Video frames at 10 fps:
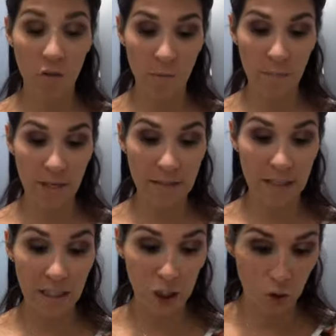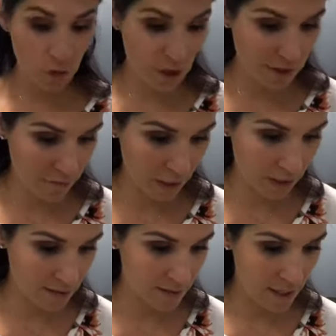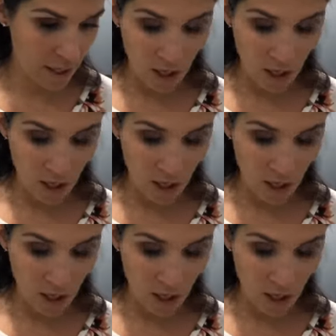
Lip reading: to, but makes a huge difference.